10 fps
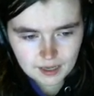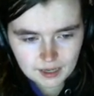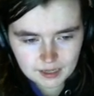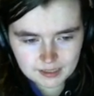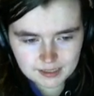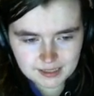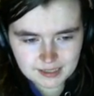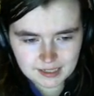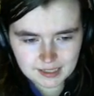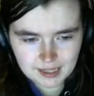I
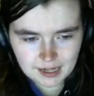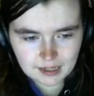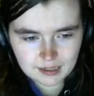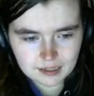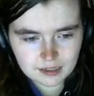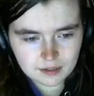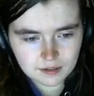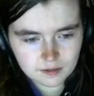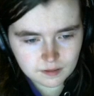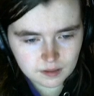see that.
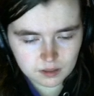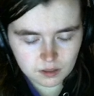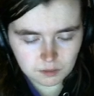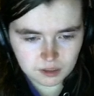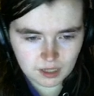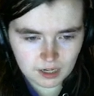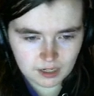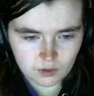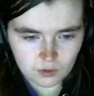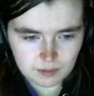It's almost kind
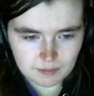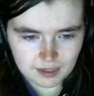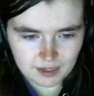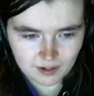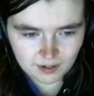of creepy.